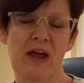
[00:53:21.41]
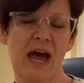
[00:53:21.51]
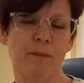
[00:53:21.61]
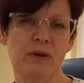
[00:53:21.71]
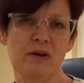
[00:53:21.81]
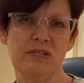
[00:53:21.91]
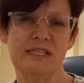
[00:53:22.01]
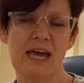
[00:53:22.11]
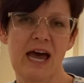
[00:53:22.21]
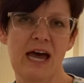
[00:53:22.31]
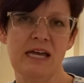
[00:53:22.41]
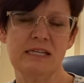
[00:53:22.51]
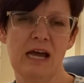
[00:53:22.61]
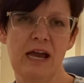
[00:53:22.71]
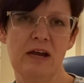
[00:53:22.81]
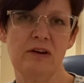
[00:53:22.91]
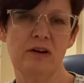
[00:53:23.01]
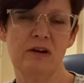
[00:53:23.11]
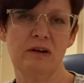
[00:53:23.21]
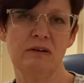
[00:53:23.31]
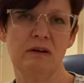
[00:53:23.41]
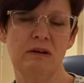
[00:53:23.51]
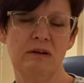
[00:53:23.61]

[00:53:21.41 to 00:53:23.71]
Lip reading: happy or sad, tired or